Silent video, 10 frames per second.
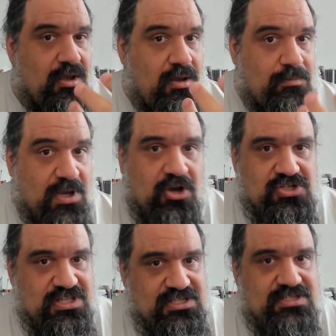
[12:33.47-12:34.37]
because
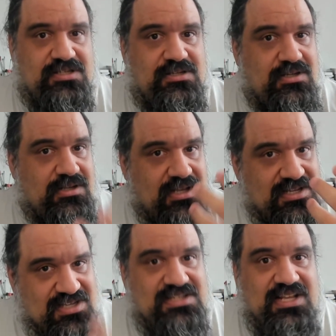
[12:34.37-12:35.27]
this
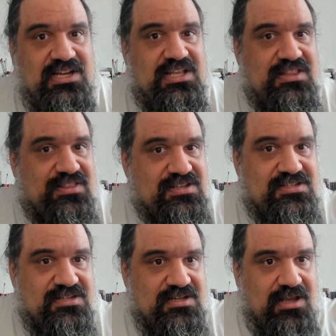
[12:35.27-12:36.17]
essentially
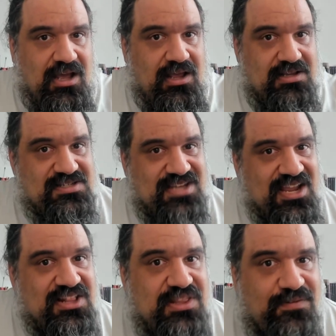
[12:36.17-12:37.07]
this
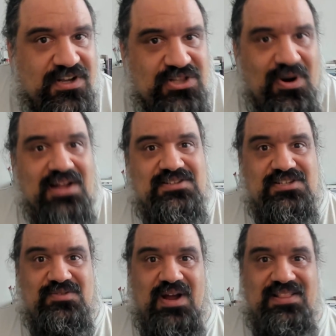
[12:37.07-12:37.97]
scientific
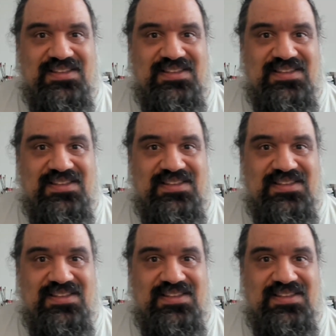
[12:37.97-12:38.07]
trances, right?